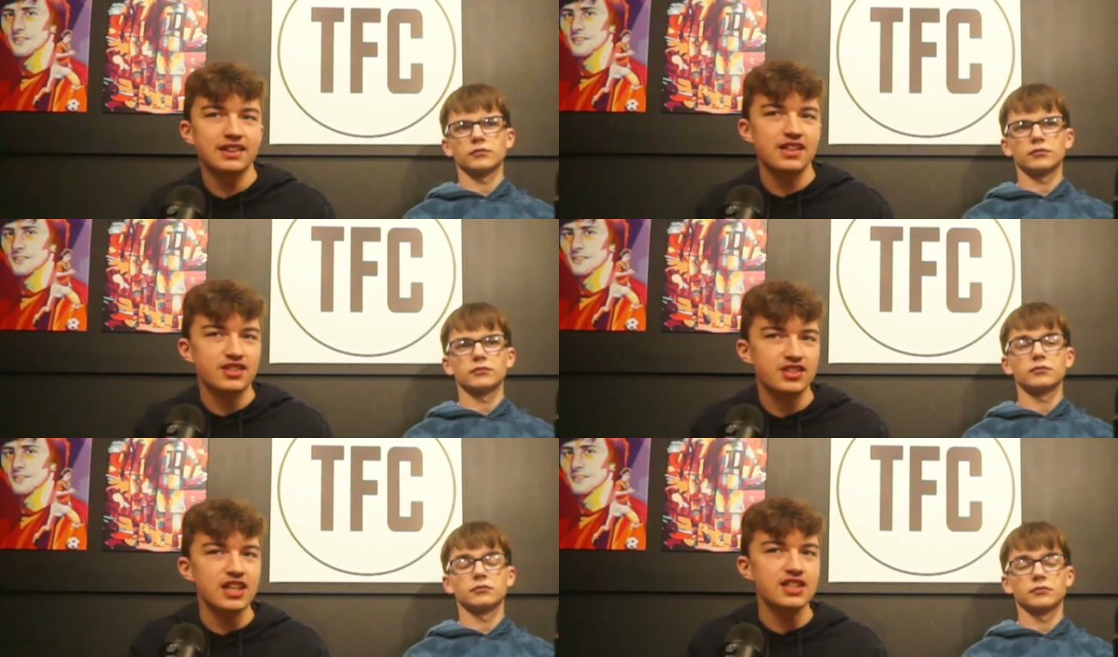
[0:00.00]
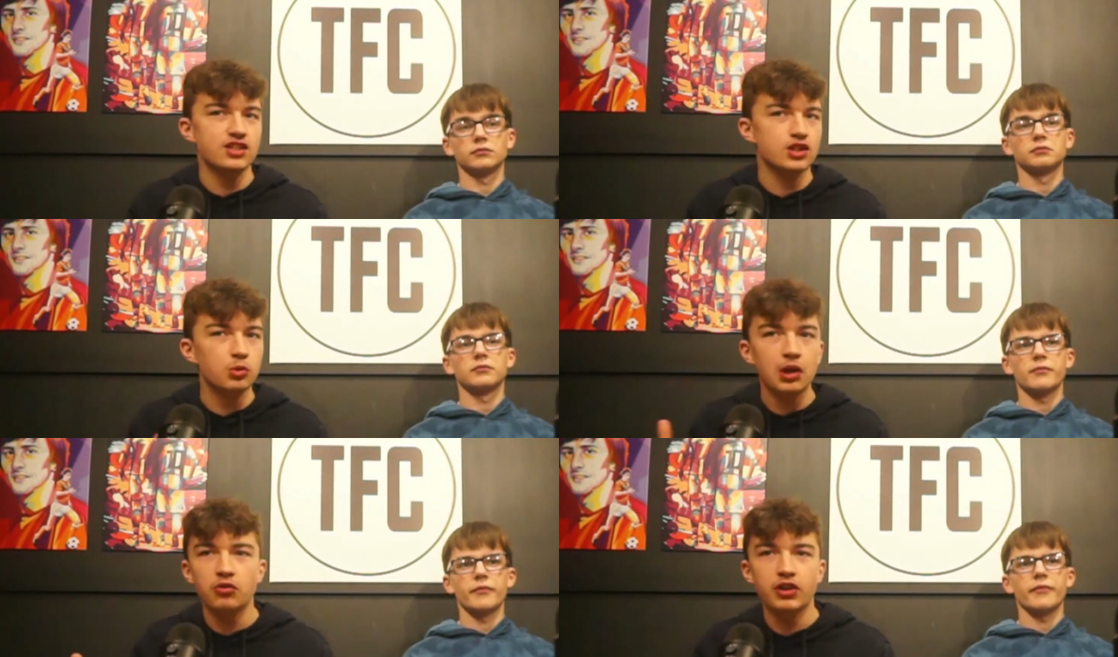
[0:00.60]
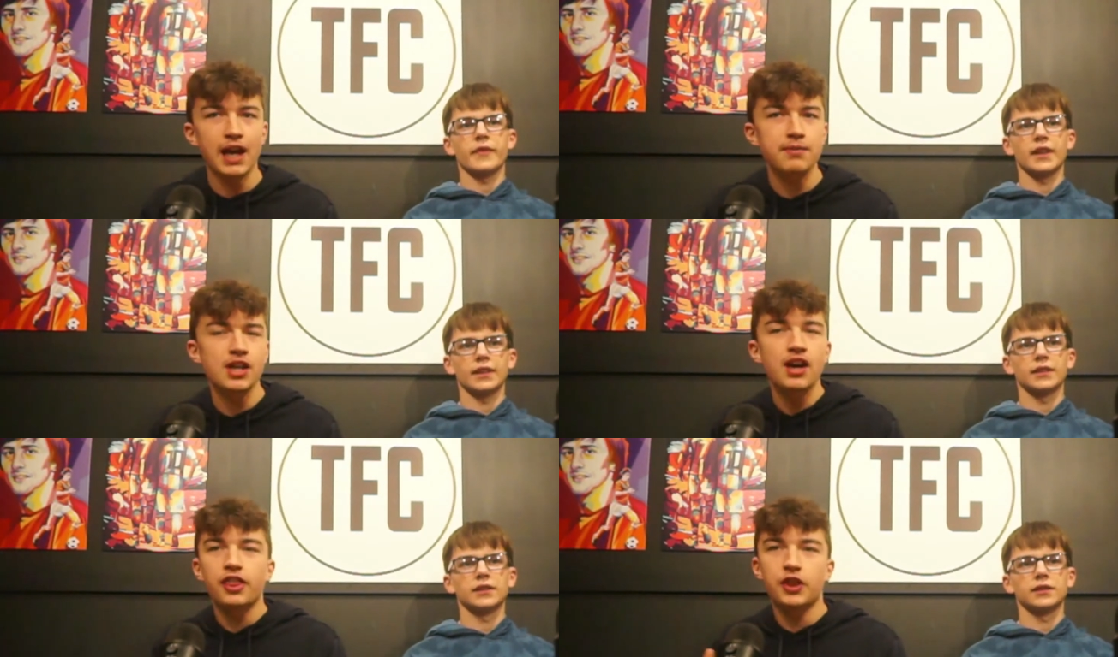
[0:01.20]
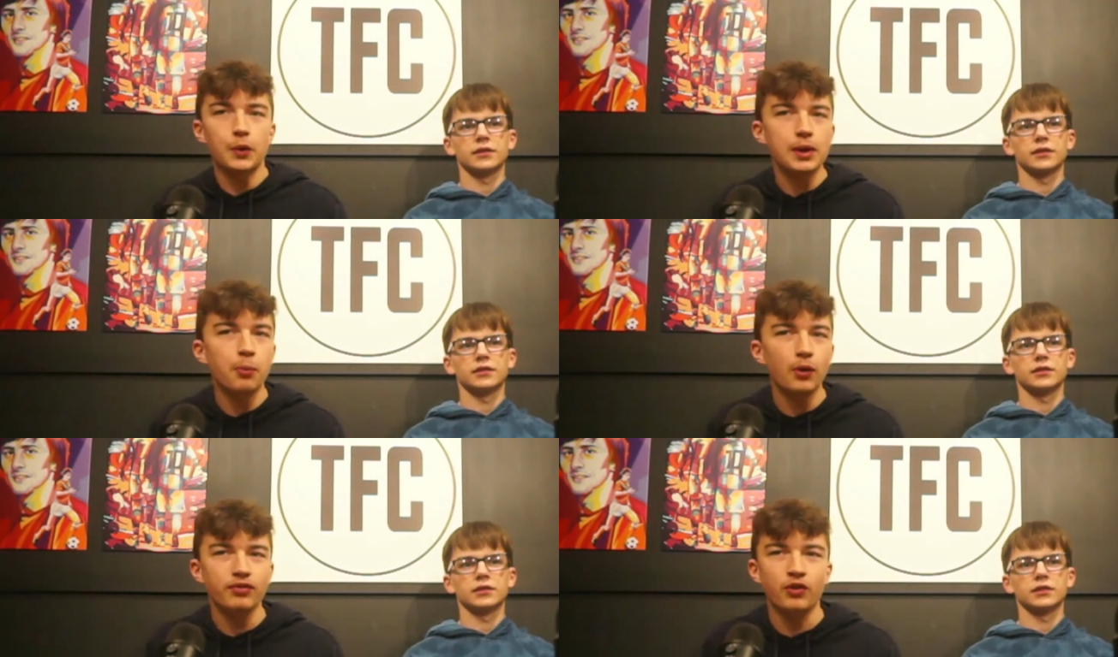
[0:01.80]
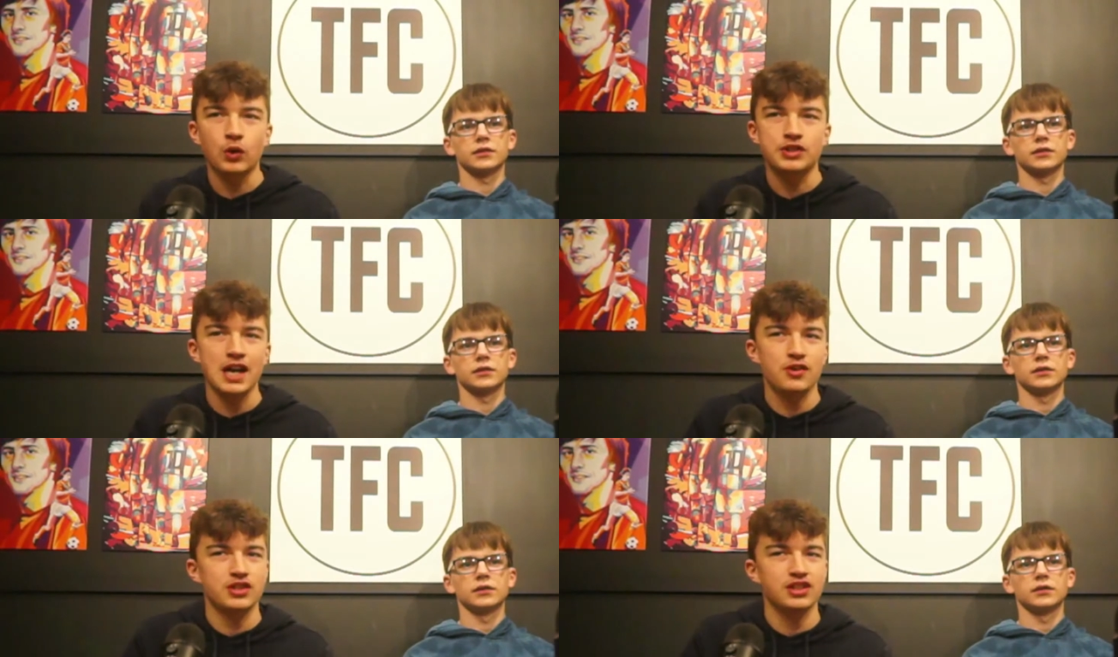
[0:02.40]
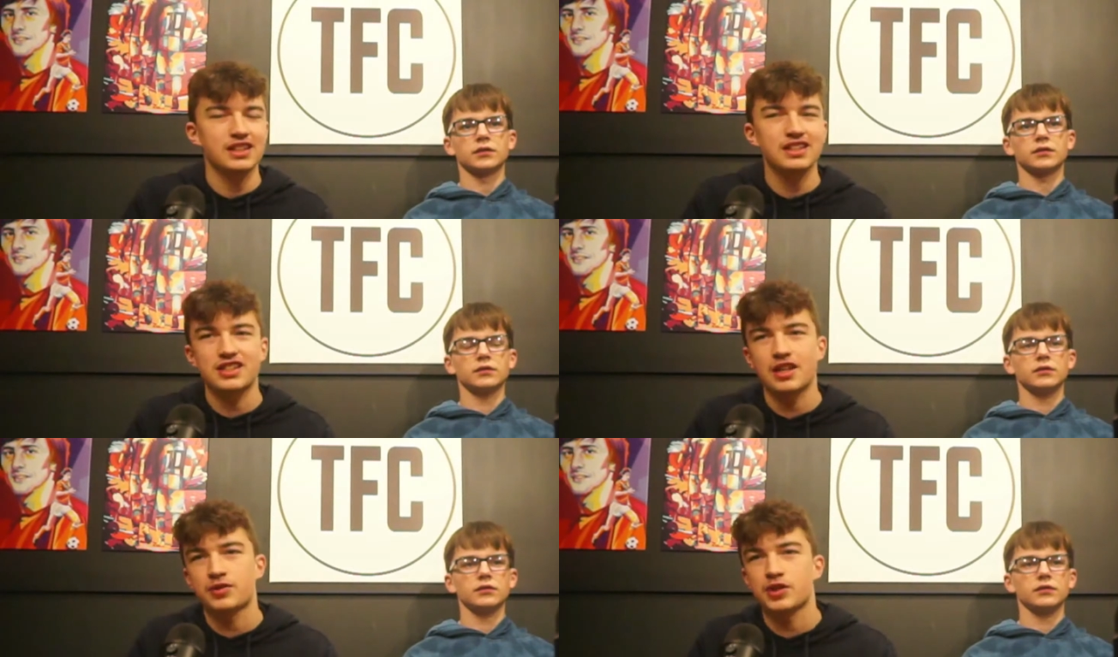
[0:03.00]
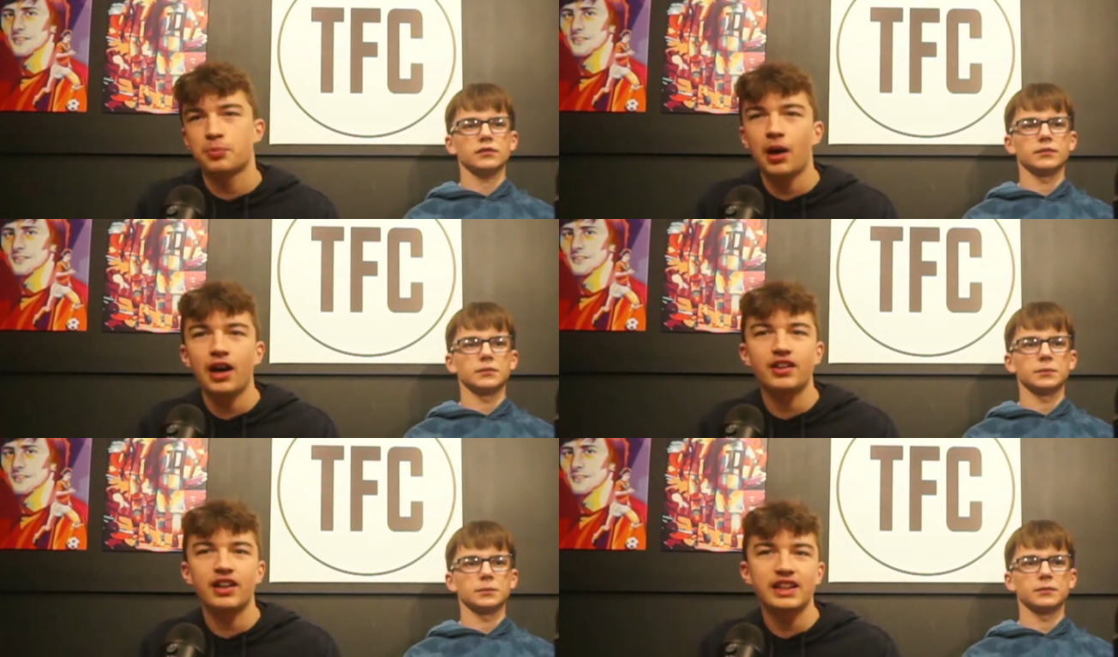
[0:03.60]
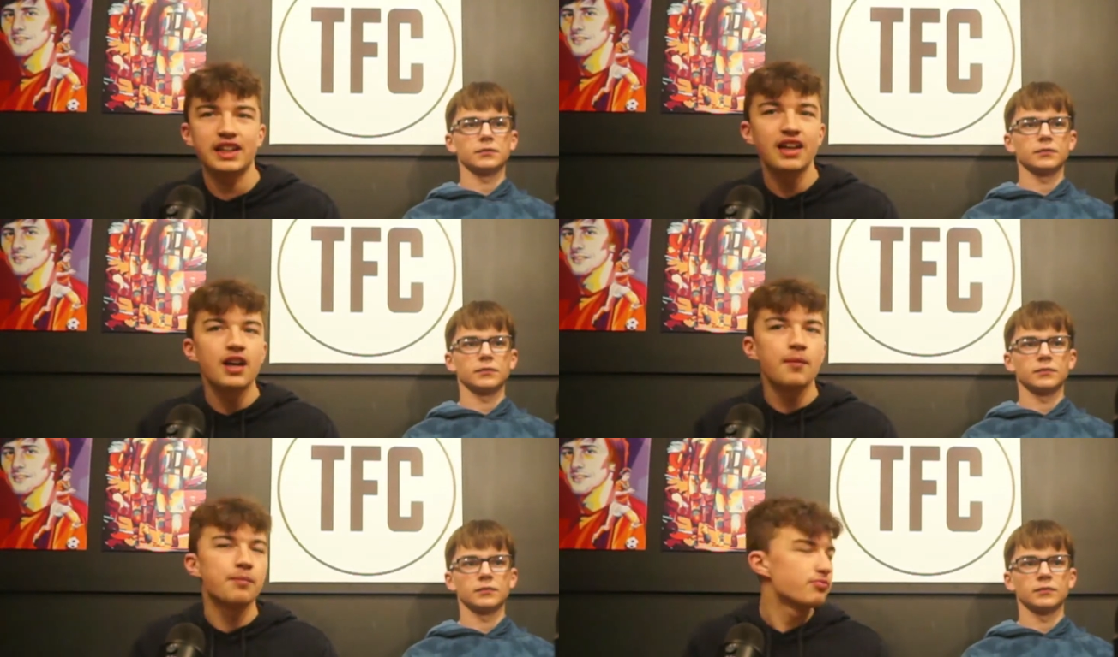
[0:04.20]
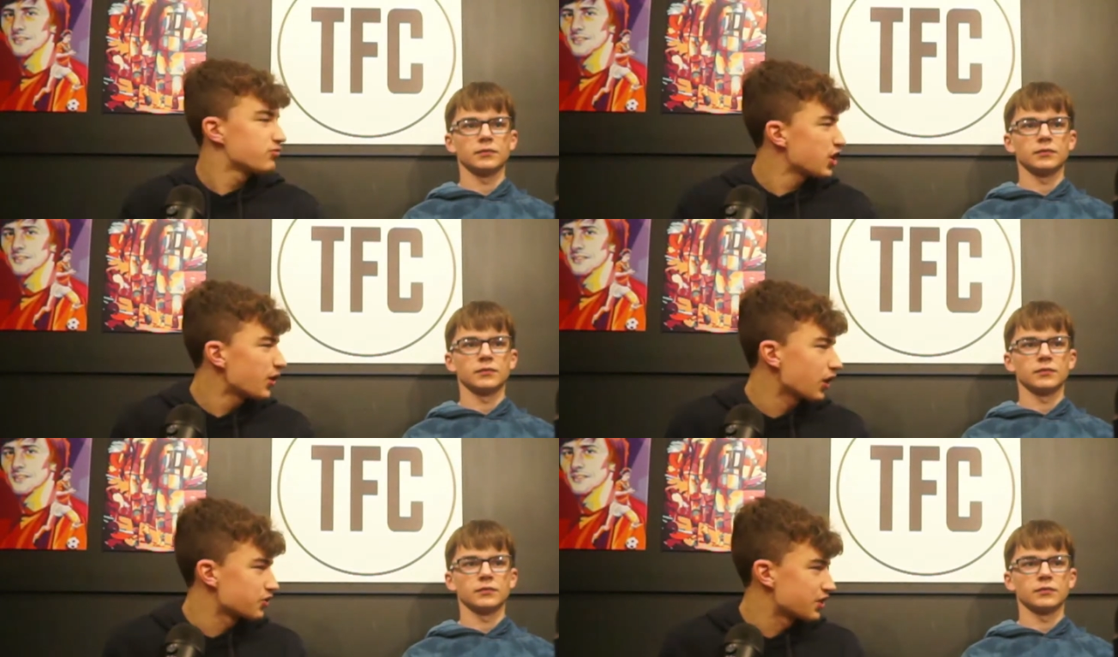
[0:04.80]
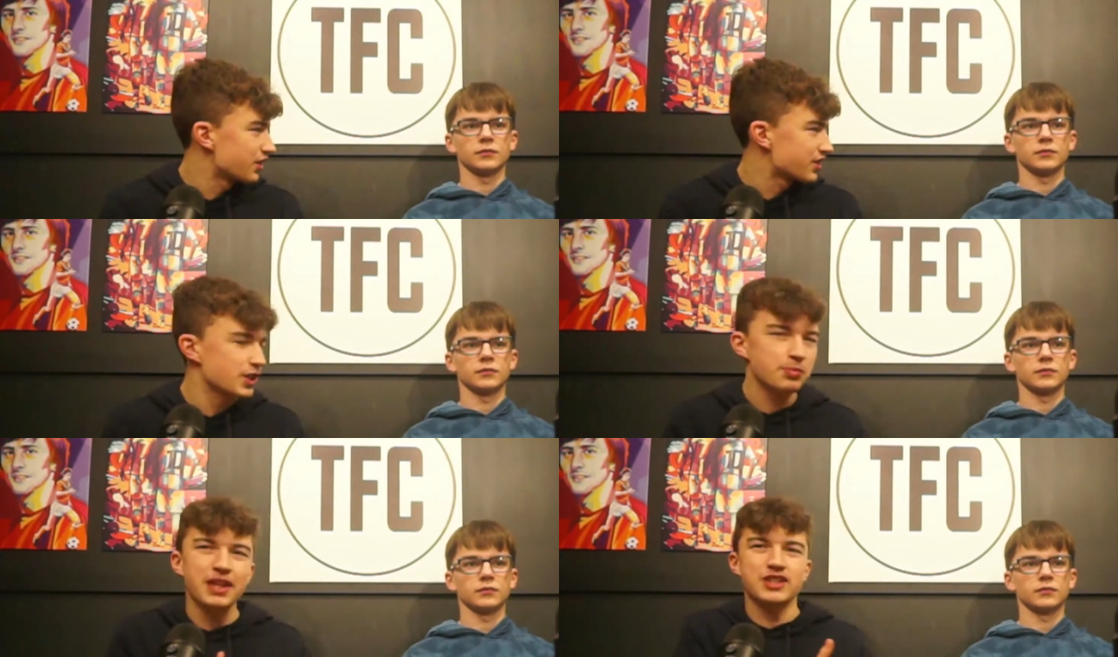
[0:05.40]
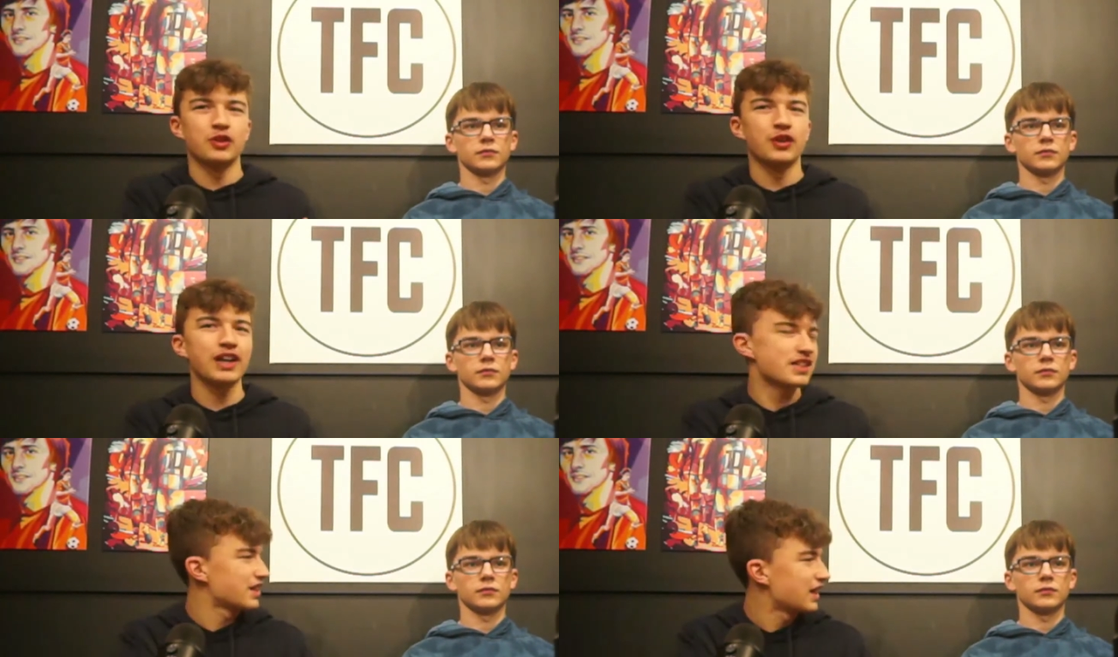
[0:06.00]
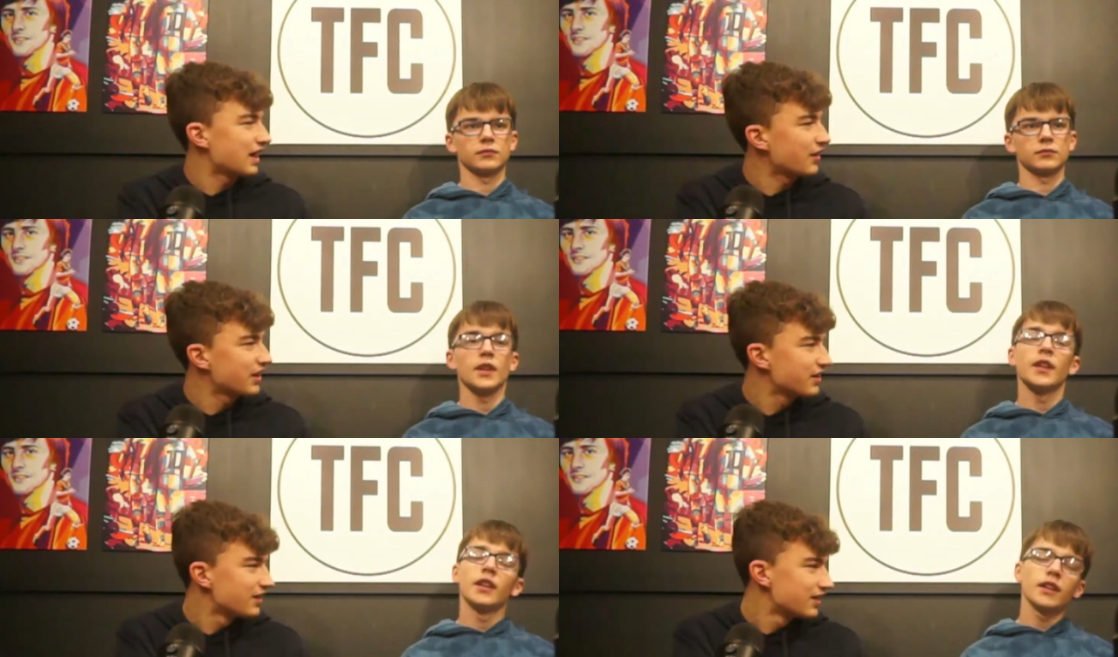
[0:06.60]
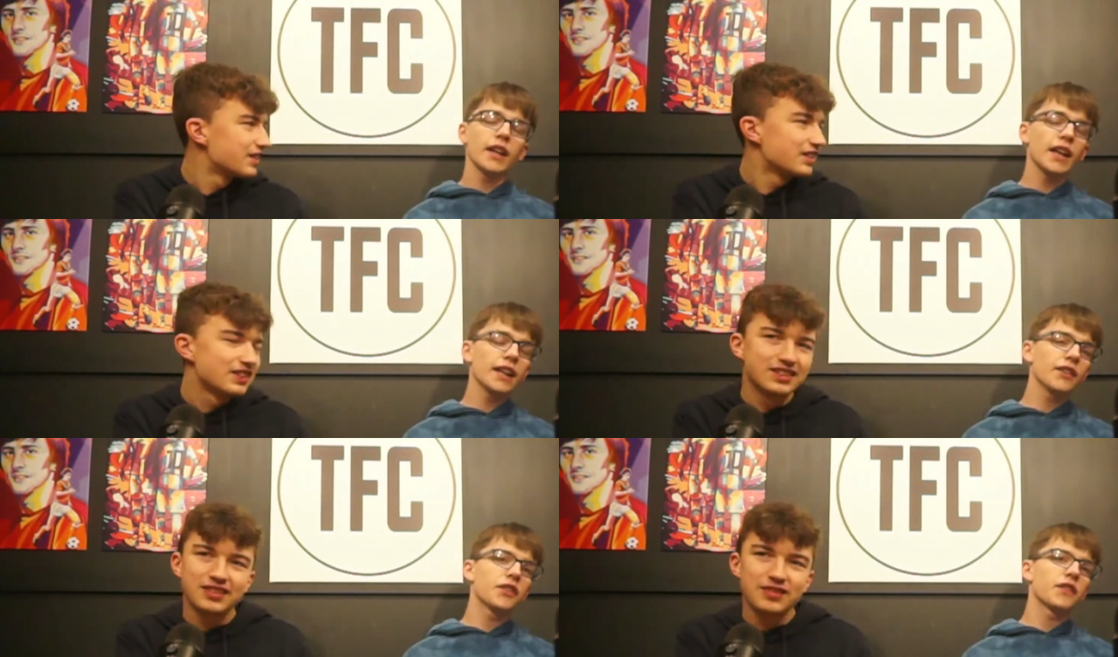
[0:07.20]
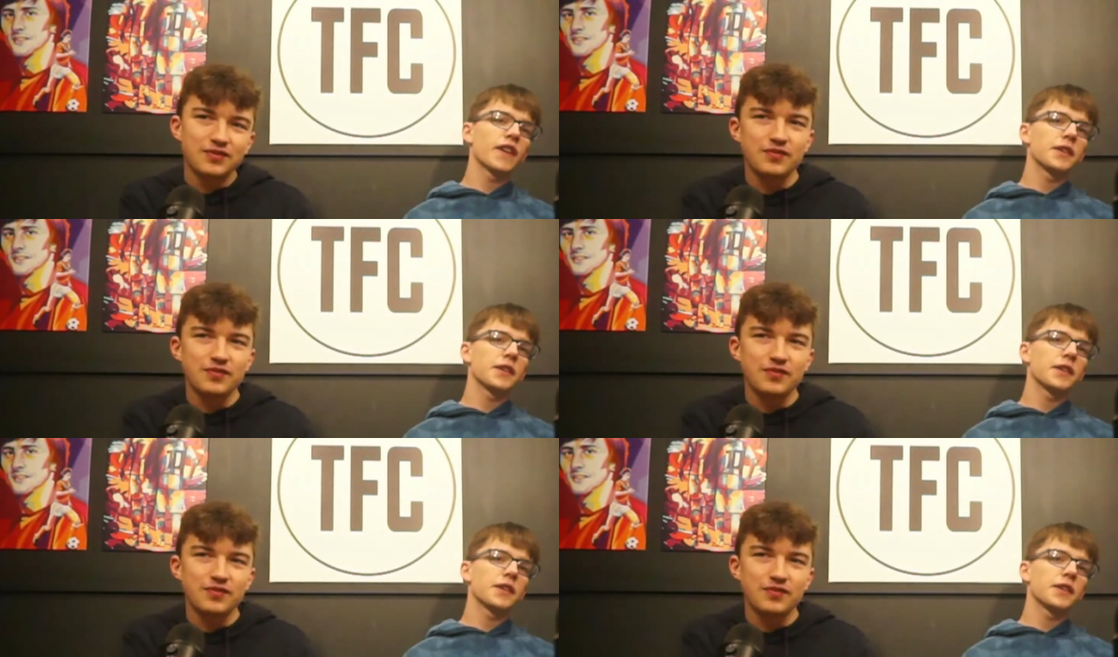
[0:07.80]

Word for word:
Speaker 1: season. 12 games, 3.4 tackles and interceptions per 90, zero goals and zero assists, but that's all right, isn't it, Harry?
Speaker 2: Yeah, he is a defender, to be